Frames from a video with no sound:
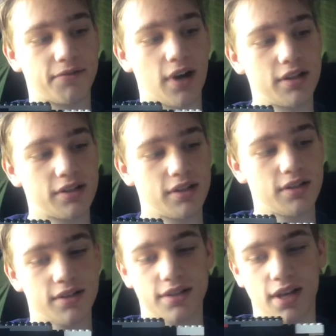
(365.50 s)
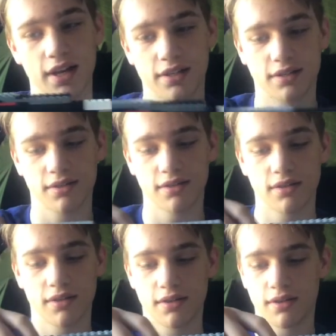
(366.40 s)
front sight.
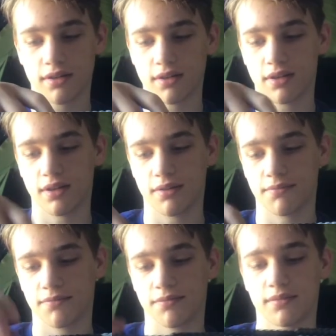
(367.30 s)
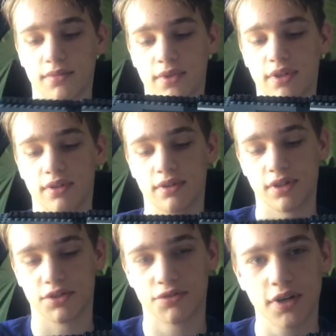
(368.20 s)
Um,
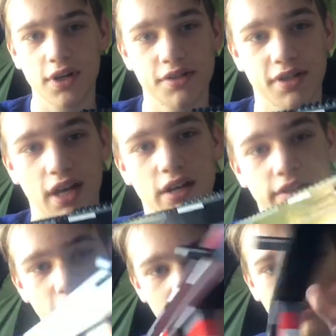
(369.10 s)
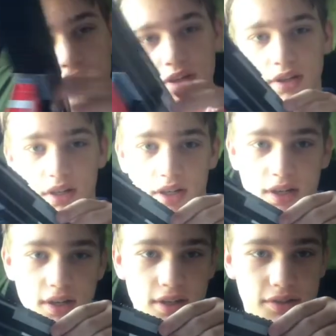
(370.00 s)
the trigger design on this one
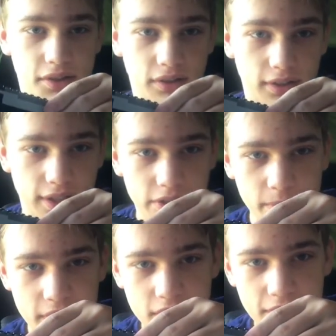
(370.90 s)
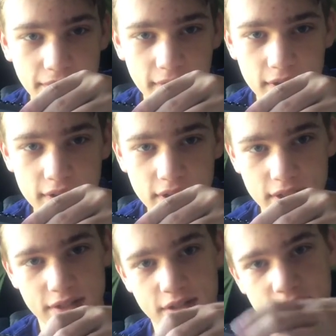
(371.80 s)
is a little bit different.
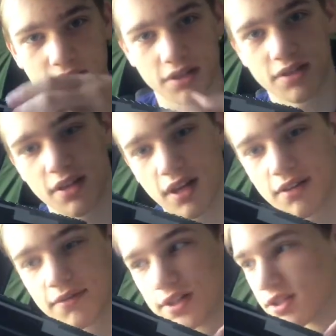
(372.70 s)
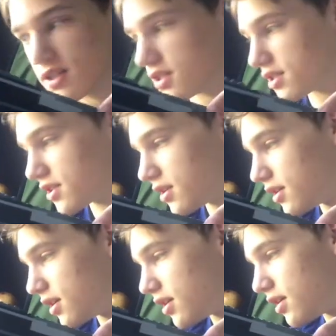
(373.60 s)
It's just a stick versus
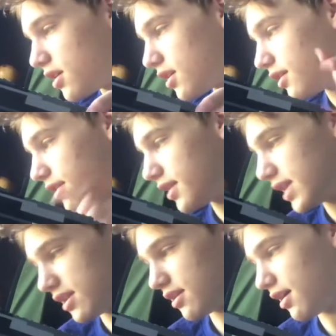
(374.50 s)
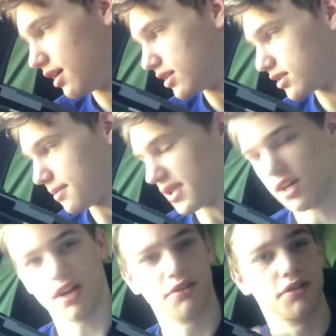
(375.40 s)
the uh, some of the
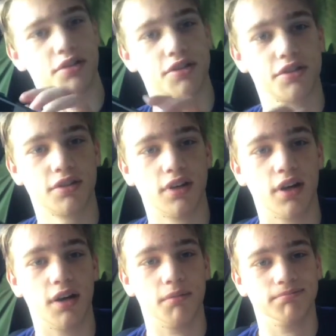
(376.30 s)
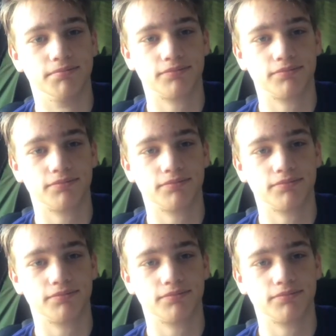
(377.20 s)
others, um,